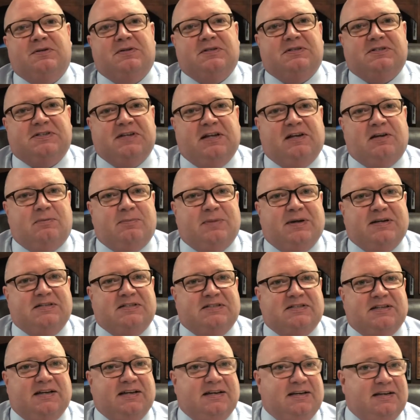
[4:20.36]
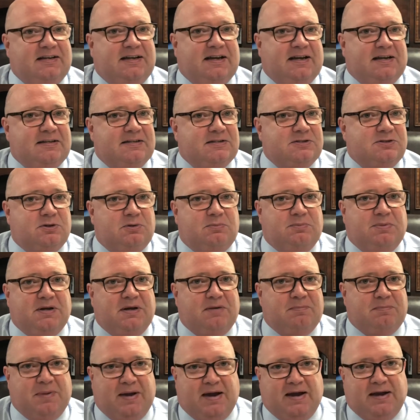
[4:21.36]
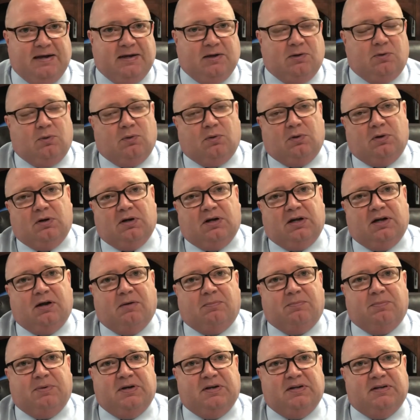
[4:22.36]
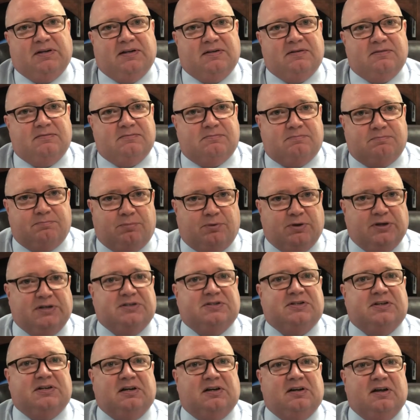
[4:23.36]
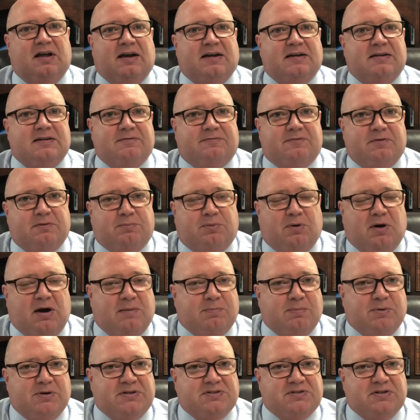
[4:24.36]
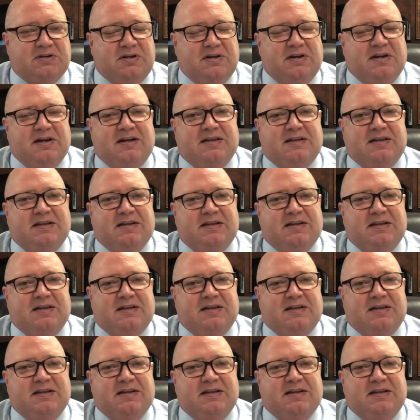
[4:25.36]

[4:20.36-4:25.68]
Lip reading: the seller may say, and again, this could be a bank or a company that brings in a lot of different properties,